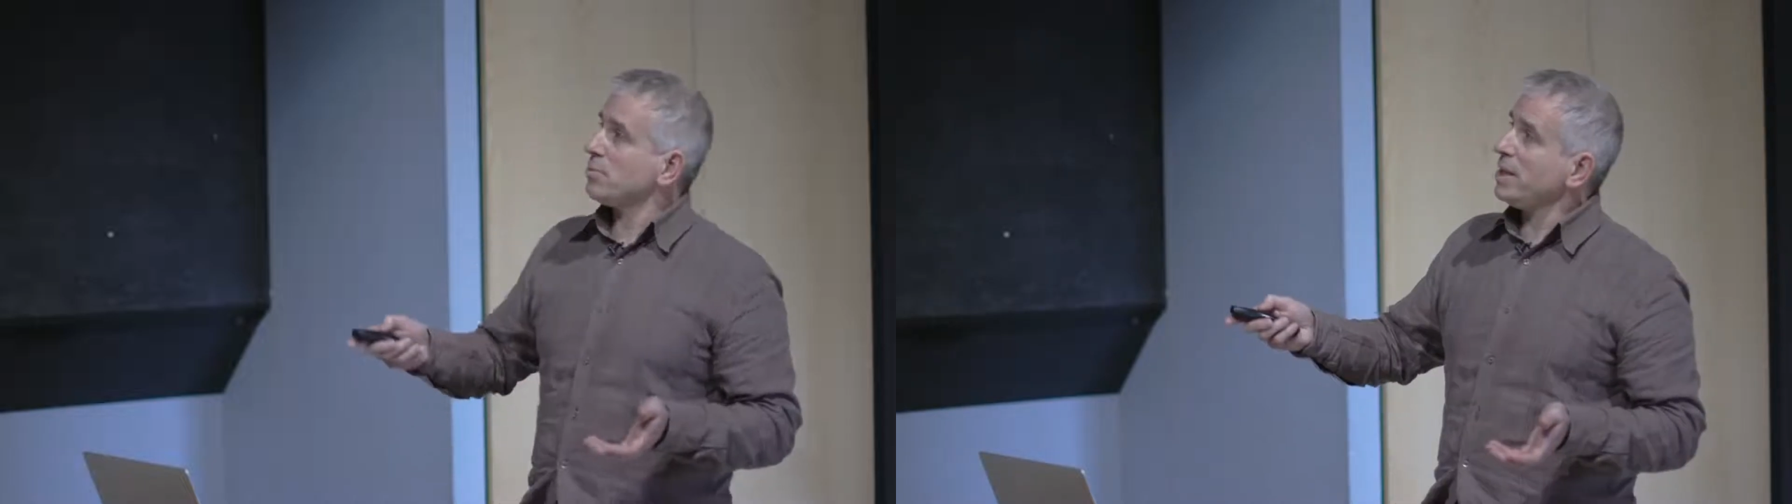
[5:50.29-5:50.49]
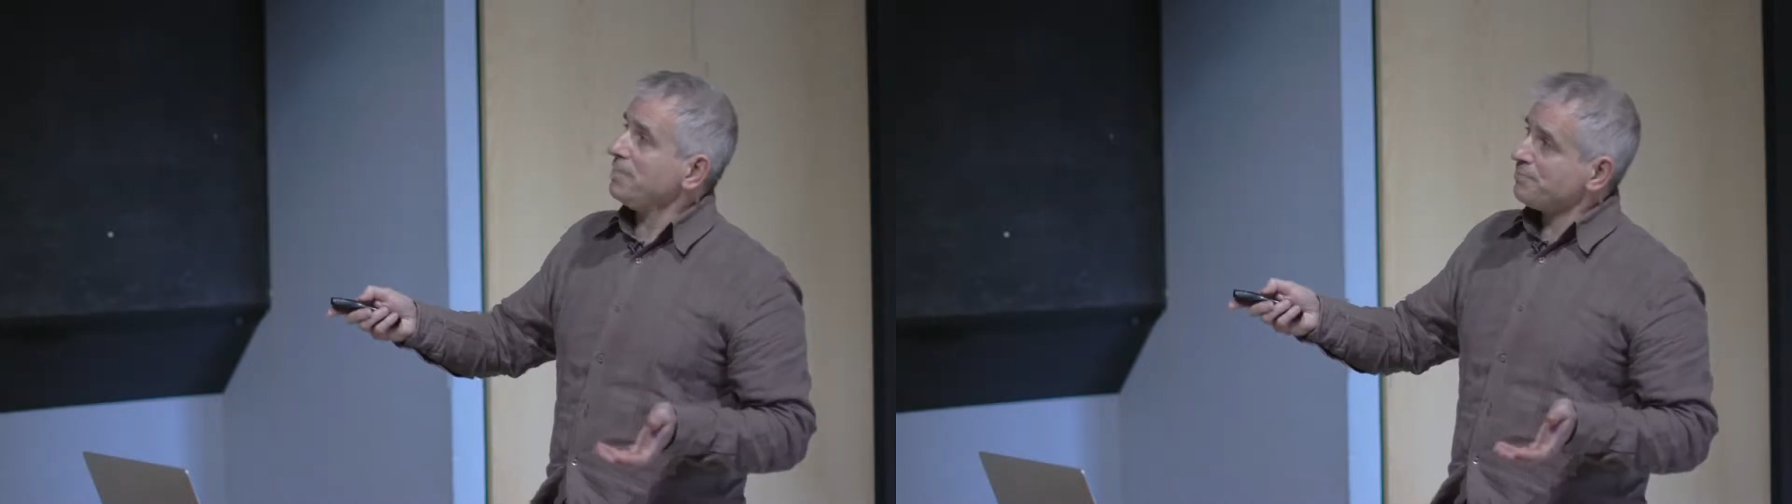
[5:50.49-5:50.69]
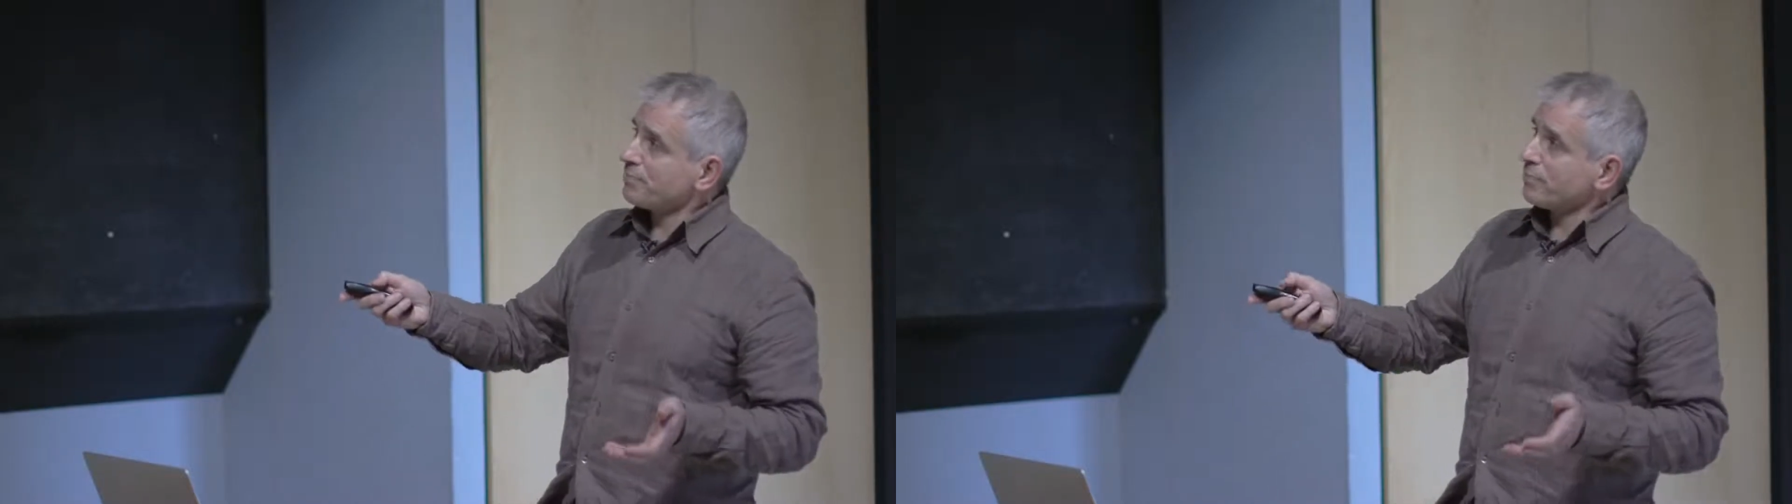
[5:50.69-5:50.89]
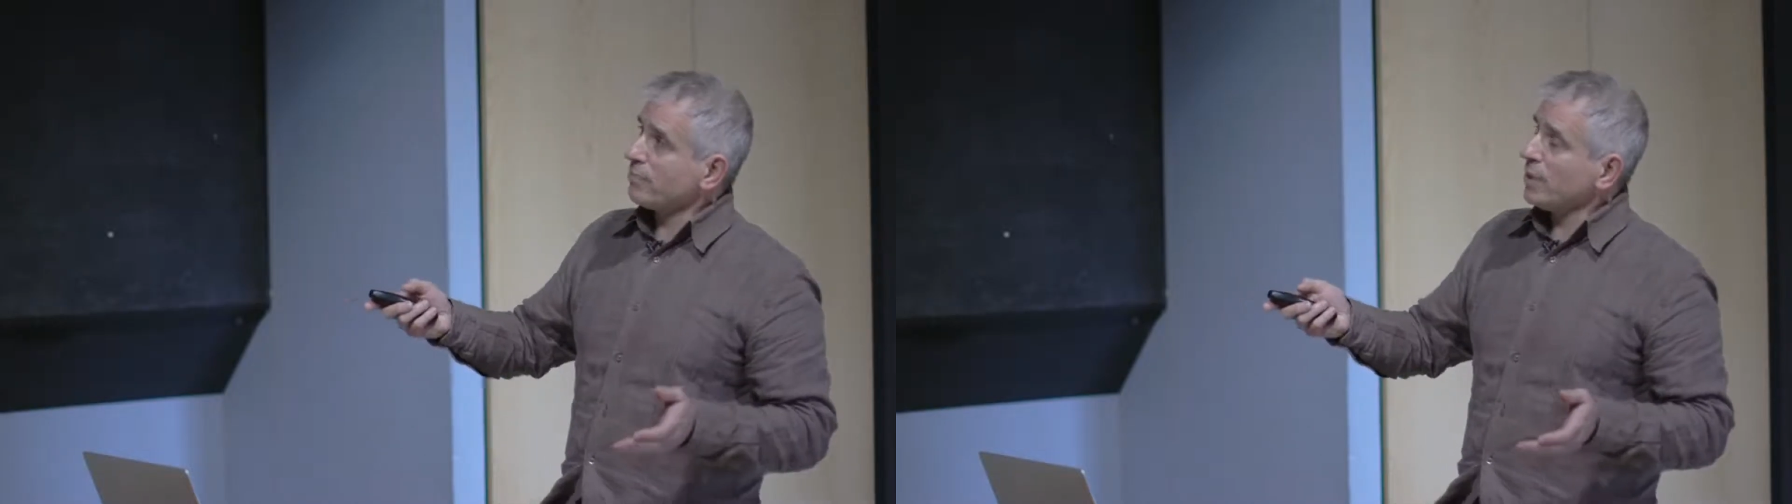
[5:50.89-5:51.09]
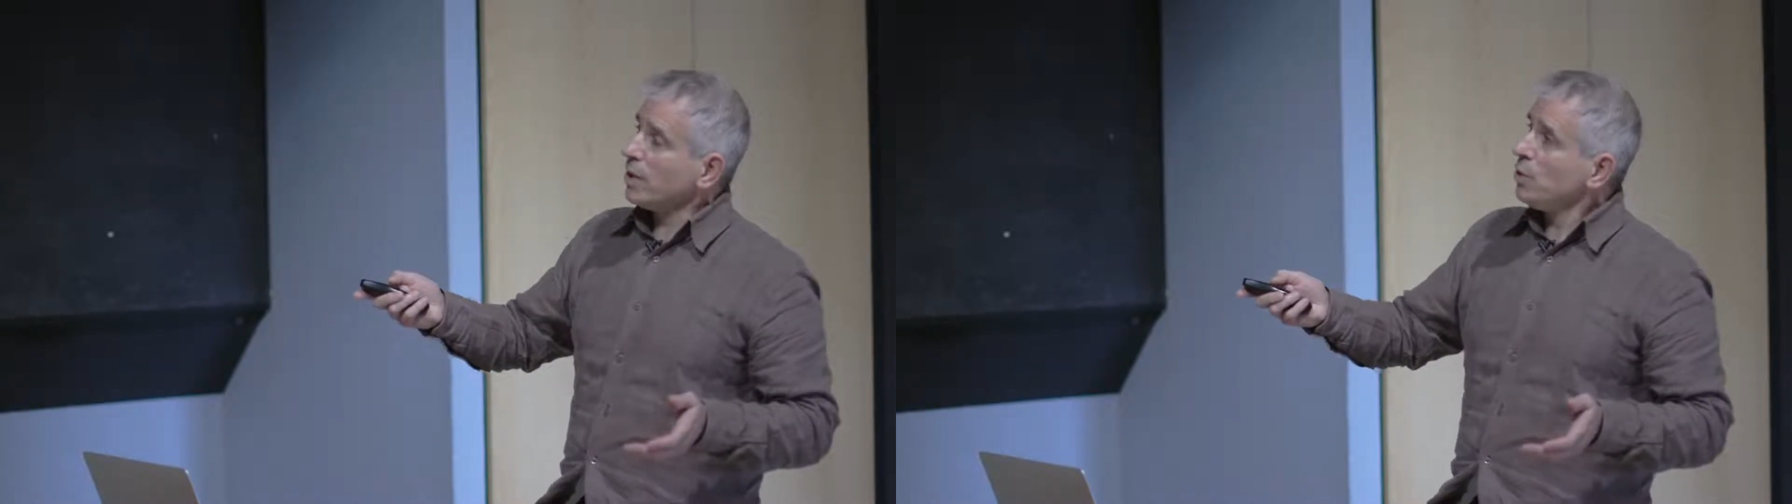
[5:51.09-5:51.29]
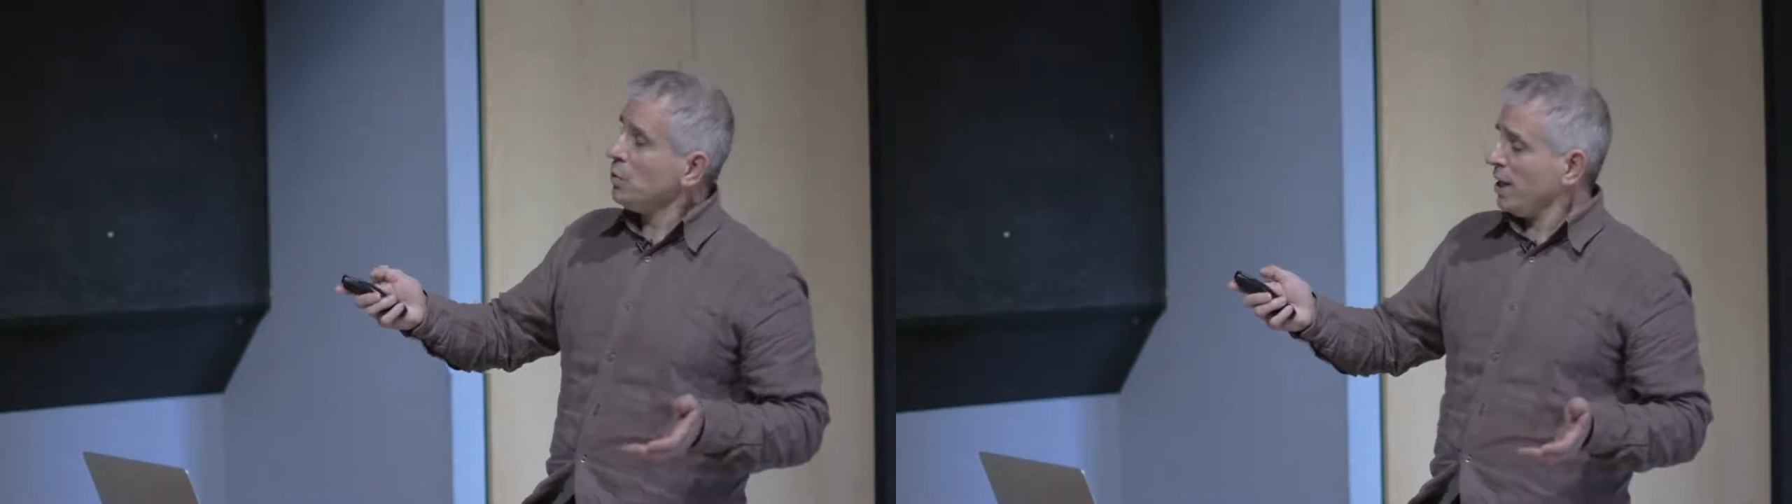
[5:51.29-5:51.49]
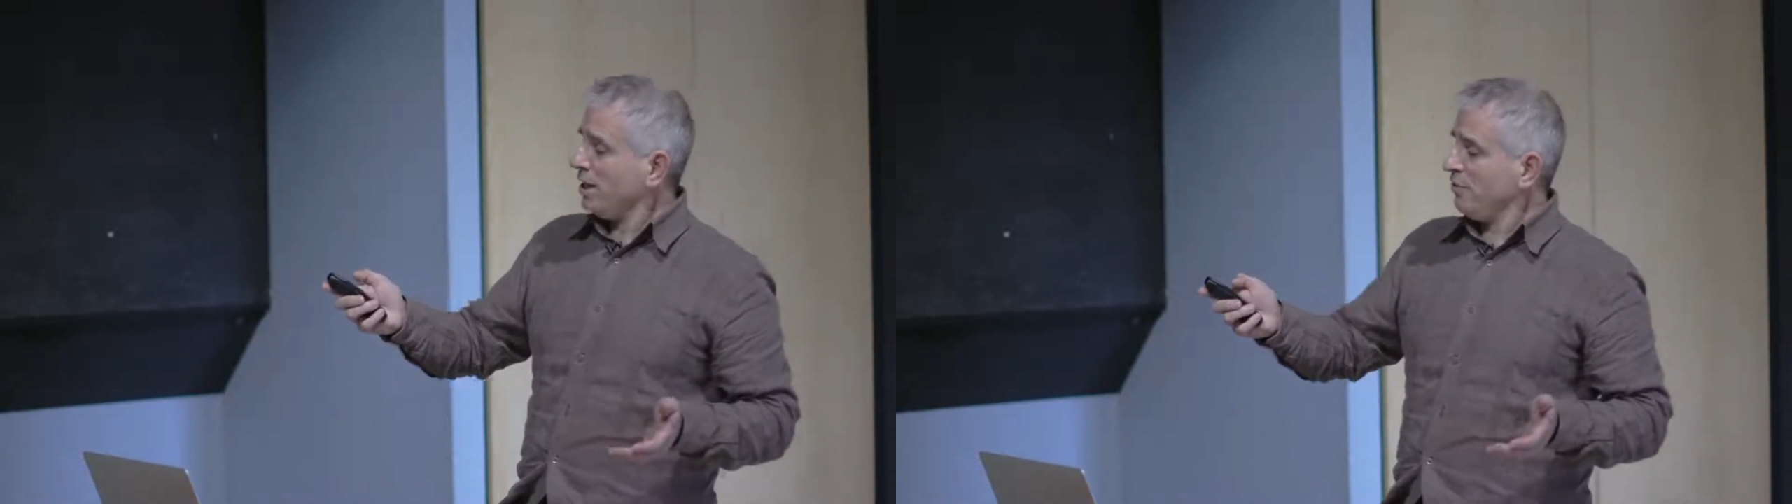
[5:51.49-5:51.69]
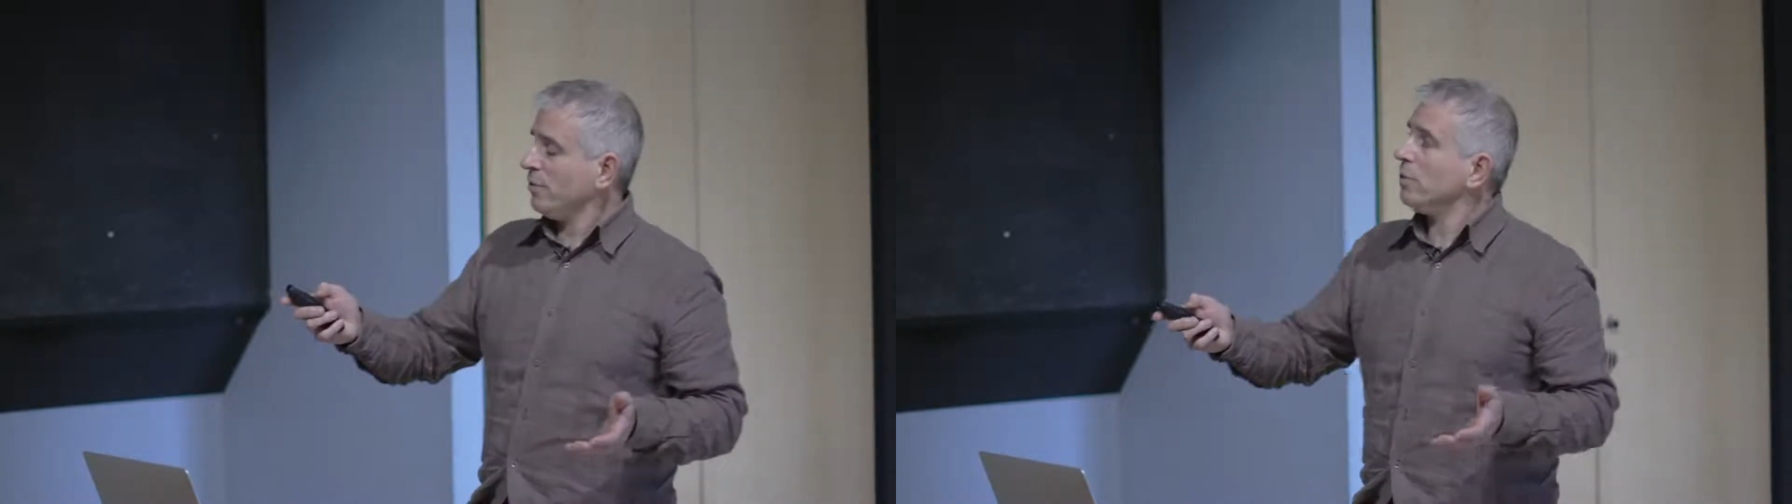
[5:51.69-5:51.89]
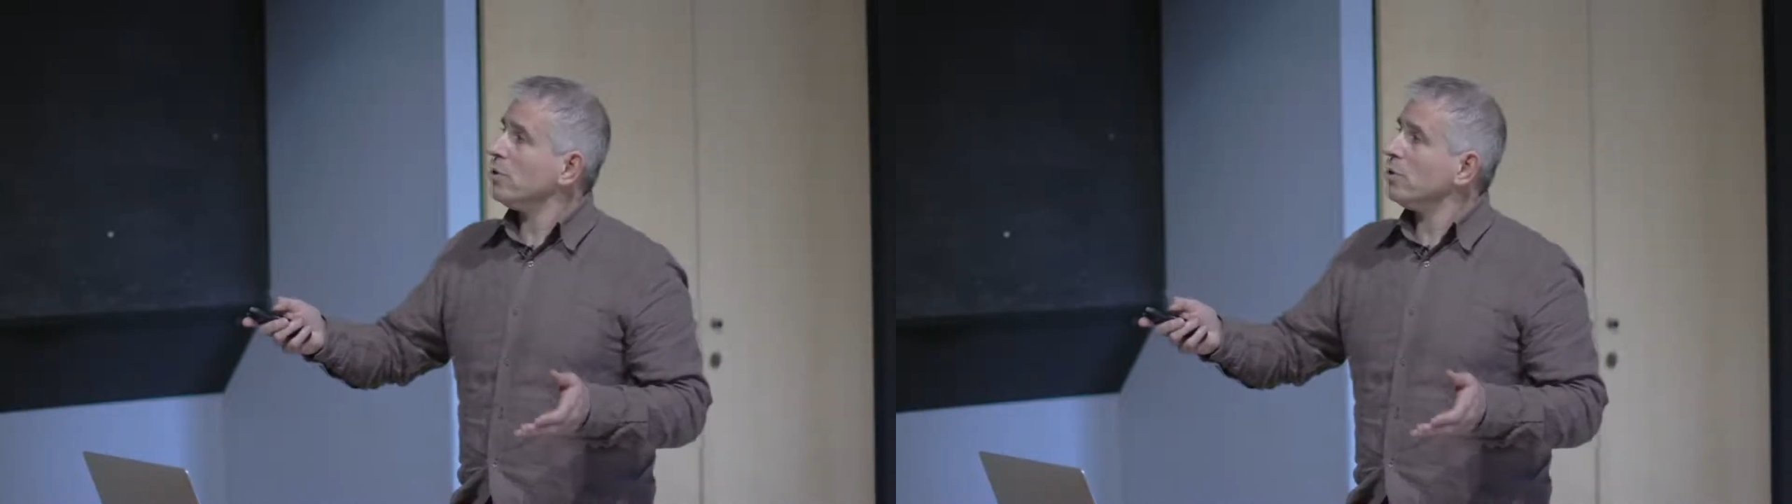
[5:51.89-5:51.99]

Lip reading: way. We have